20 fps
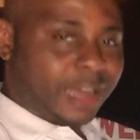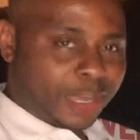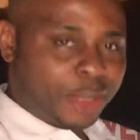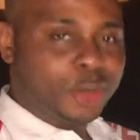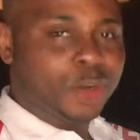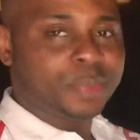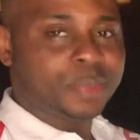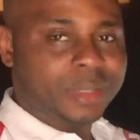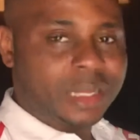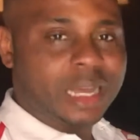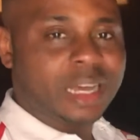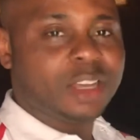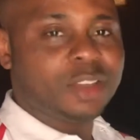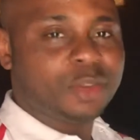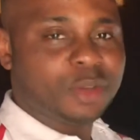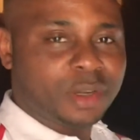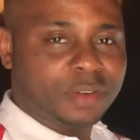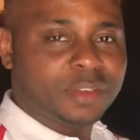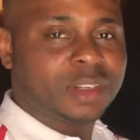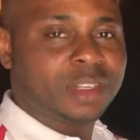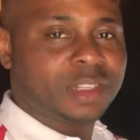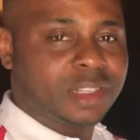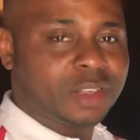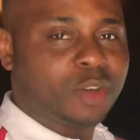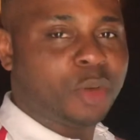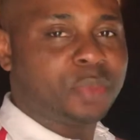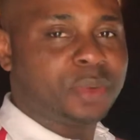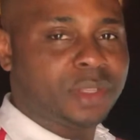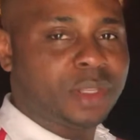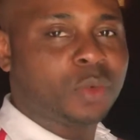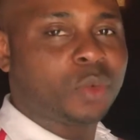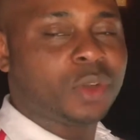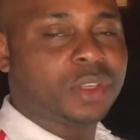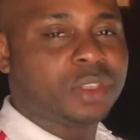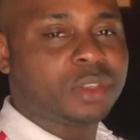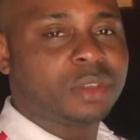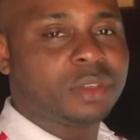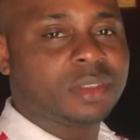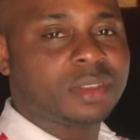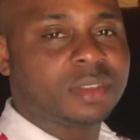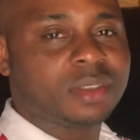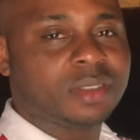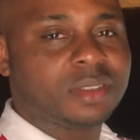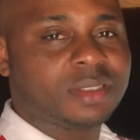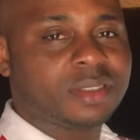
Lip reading: hope now you have already copied the questions.